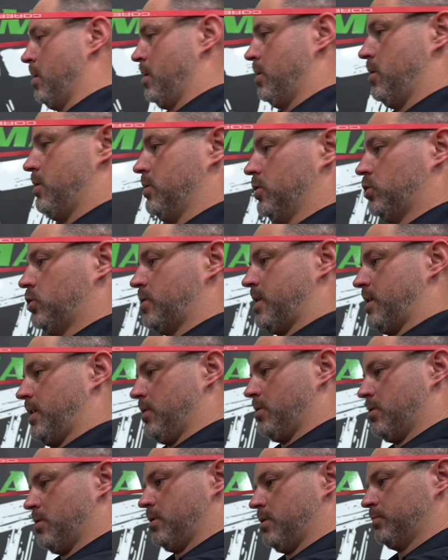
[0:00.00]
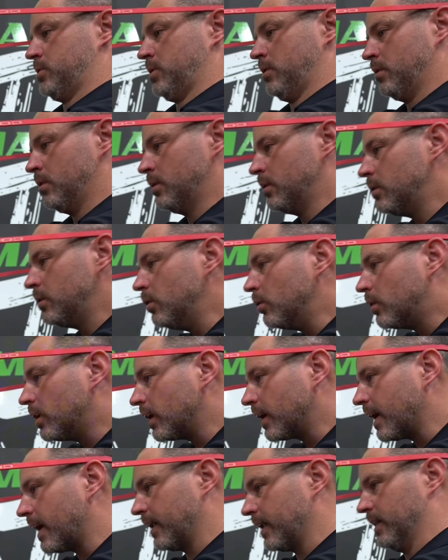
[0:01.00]
you can straighten the arms, you
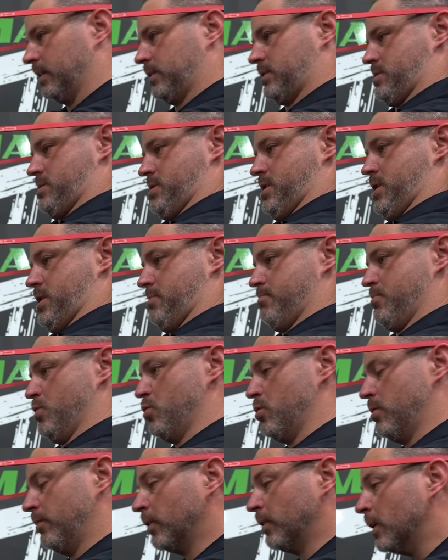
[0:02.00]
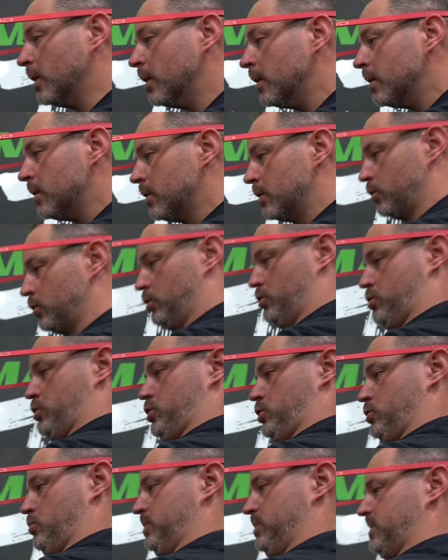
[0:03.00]
can kind of let the head move. You're
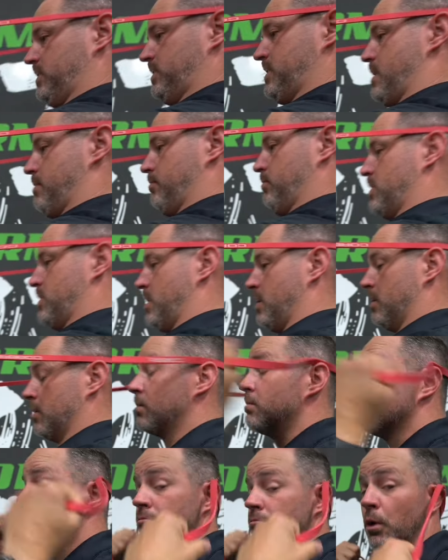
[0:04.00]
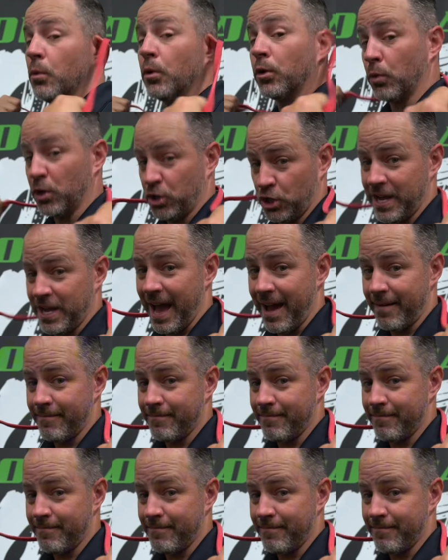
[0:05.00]
just doing the same thing, but with what you got.